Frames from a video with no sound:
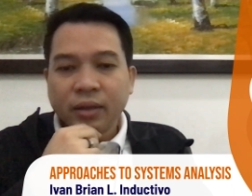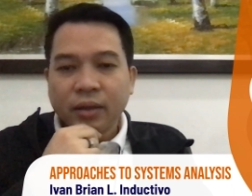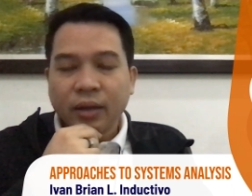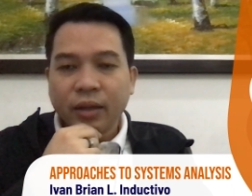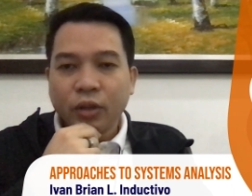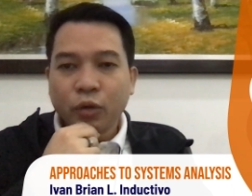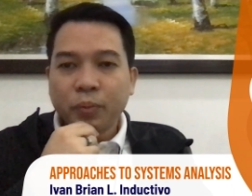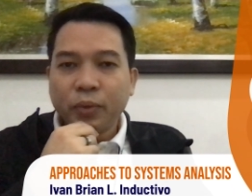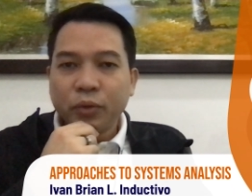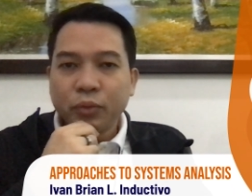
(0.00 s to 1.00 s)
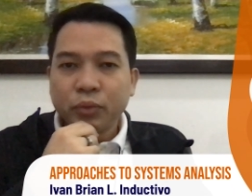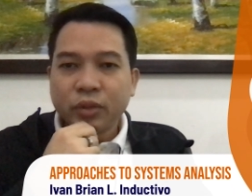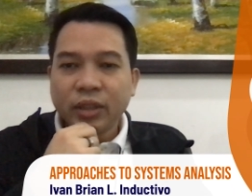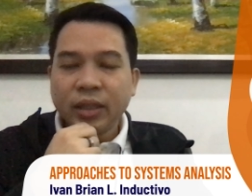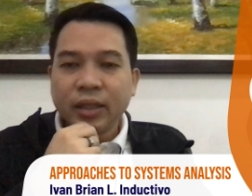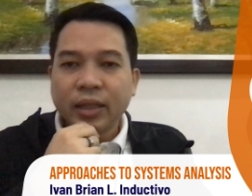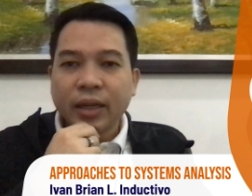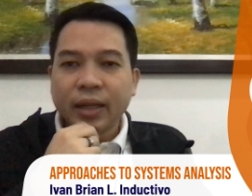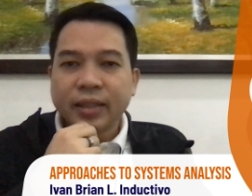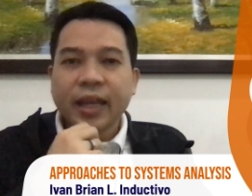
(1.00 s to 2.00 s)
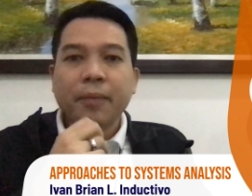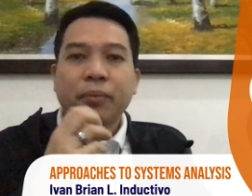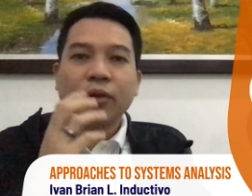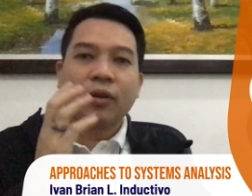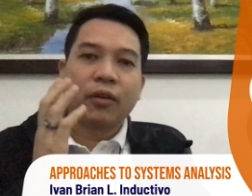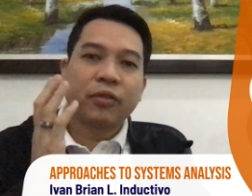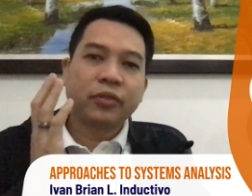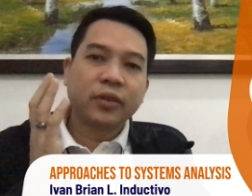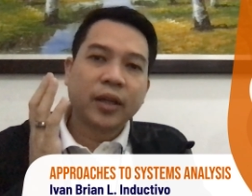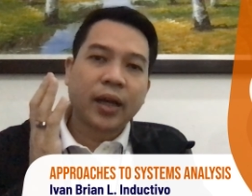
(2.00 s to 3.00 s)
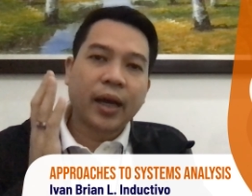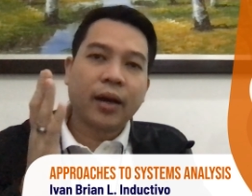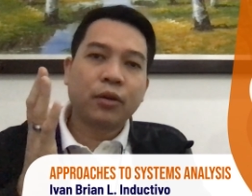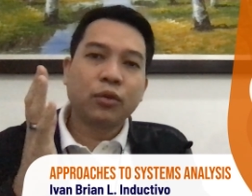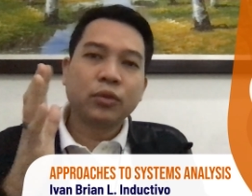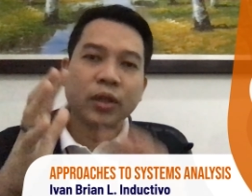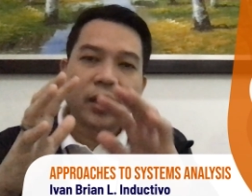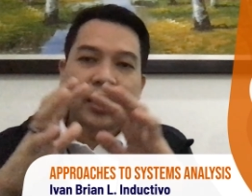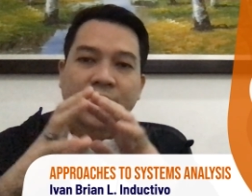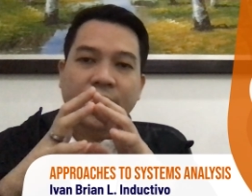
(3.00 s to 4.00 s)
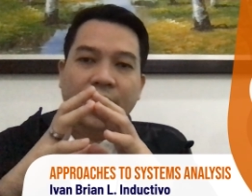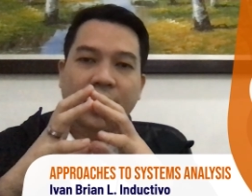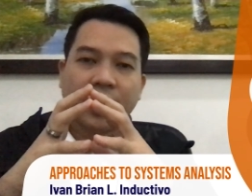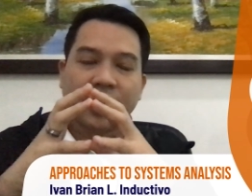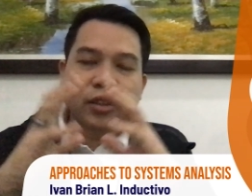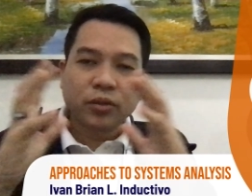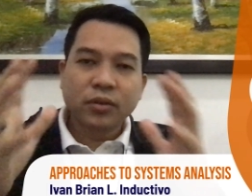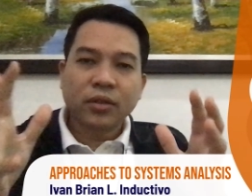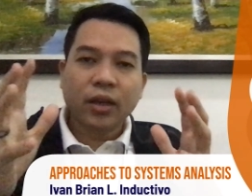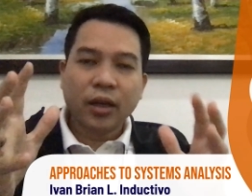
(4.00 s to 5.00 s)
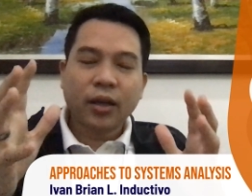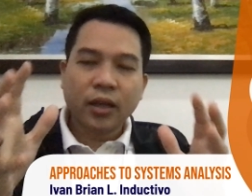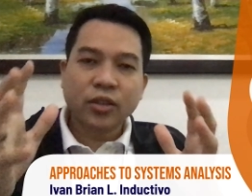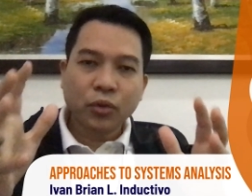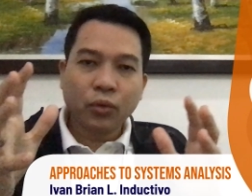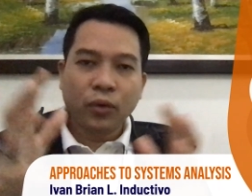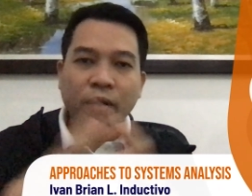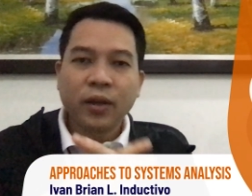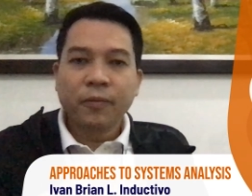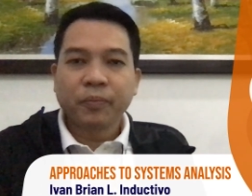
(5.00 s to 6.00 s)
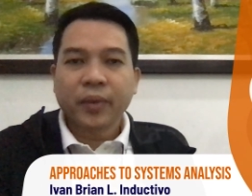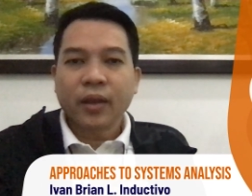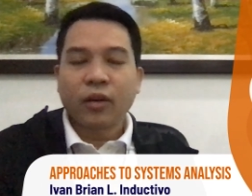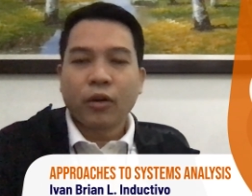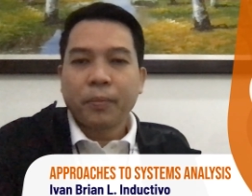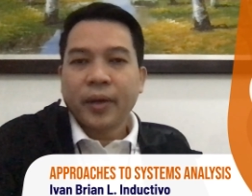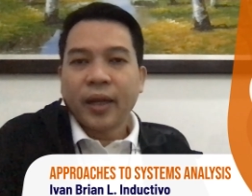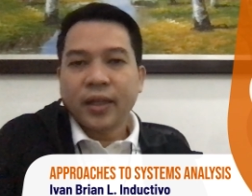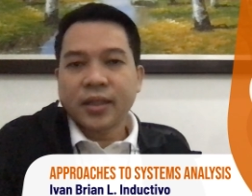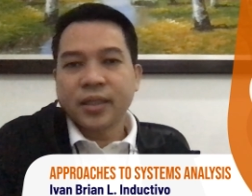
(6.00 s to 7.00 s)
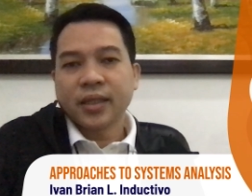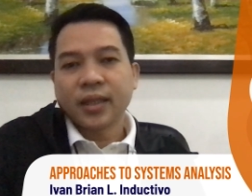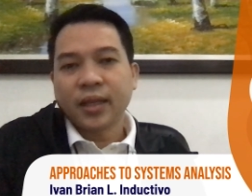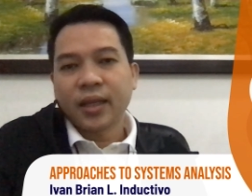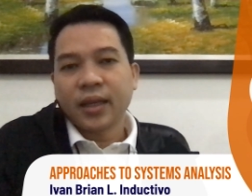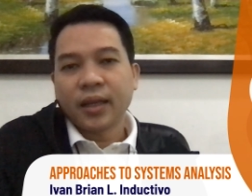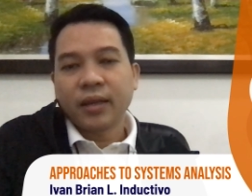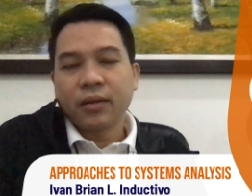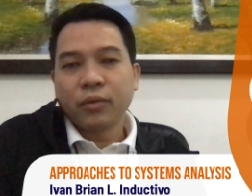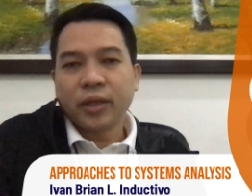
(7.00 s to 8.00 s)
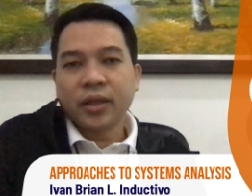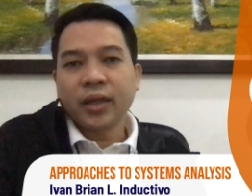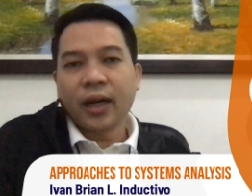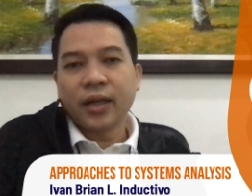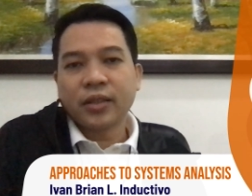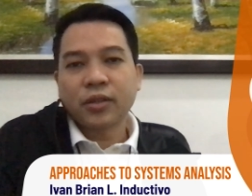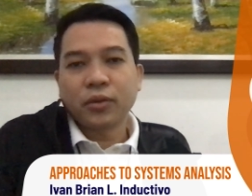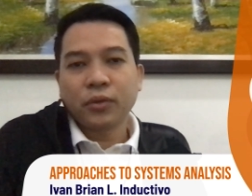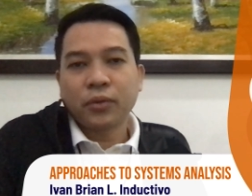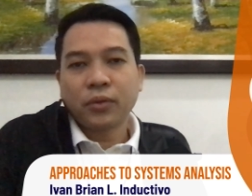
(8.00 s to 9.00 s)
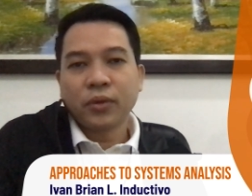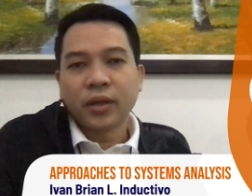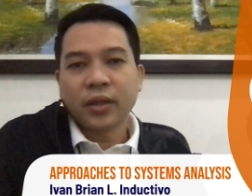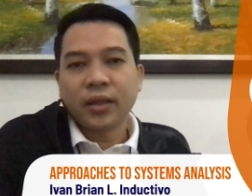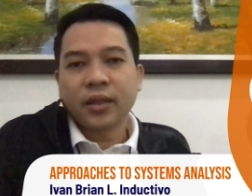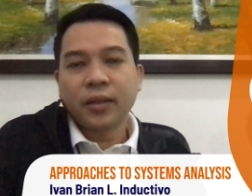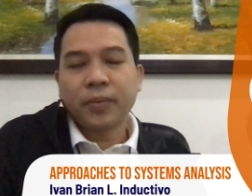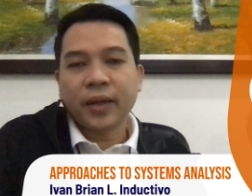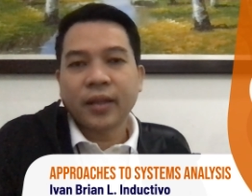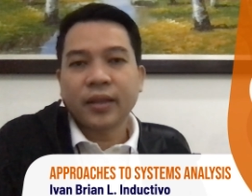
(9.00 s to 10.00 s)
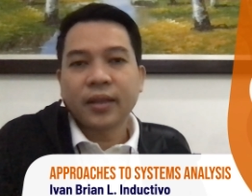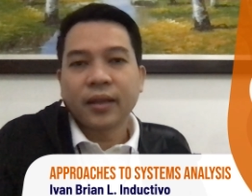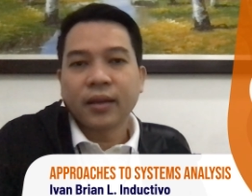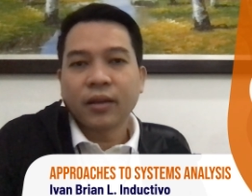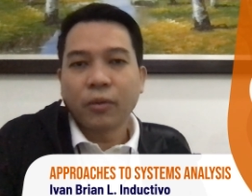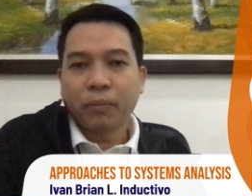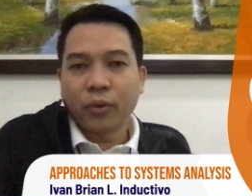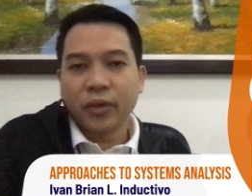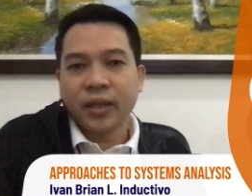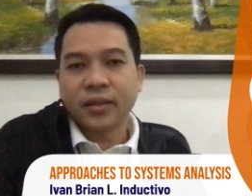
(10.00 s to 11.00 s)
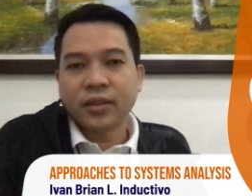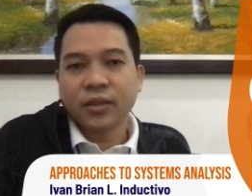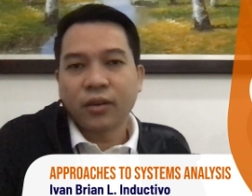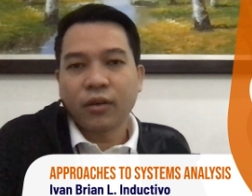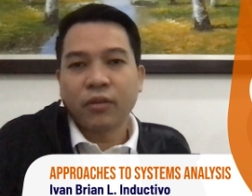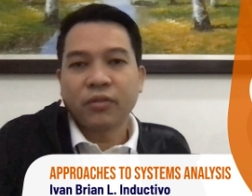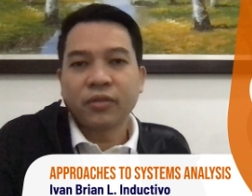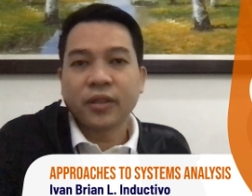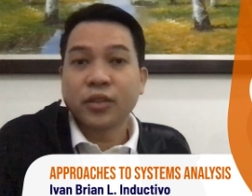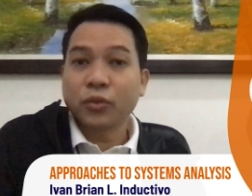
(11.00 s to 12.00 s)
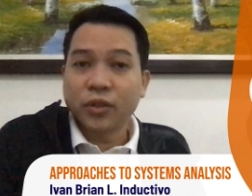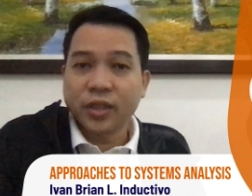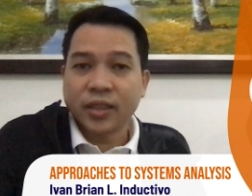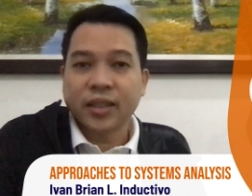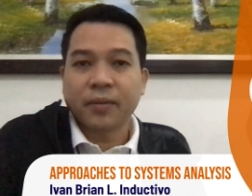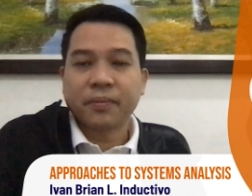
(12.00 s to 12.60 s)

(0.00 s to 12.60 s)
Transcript: I hope you see an example of how a school operates with regards to the different components of the school system.